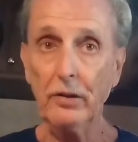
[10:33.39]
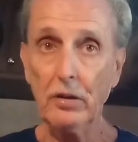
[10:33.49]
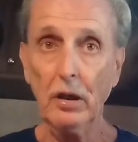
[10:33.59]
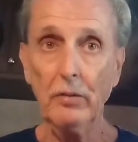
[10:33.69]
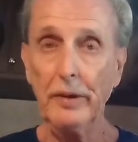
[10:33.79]
He'll
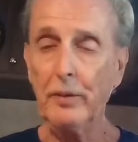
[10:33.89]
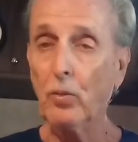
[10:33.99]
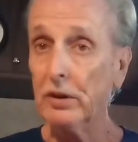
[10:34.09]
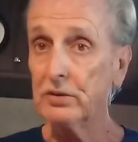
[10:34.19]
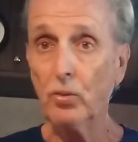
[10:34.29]
call maybe
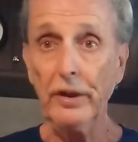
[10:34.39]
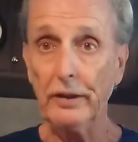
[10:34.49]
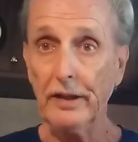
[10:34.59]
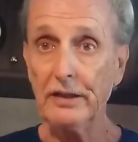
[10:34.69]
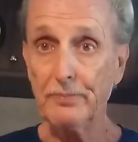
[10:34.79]
once a
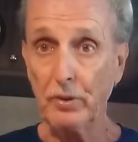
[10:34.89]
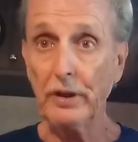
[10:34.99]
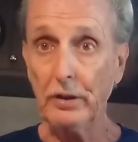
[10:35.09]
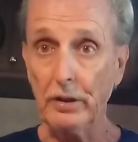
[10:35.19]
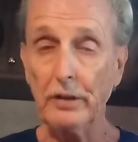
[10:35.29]
week. He's
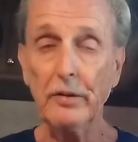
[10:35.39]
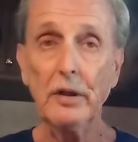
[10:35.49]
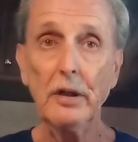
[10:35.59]
pretty good.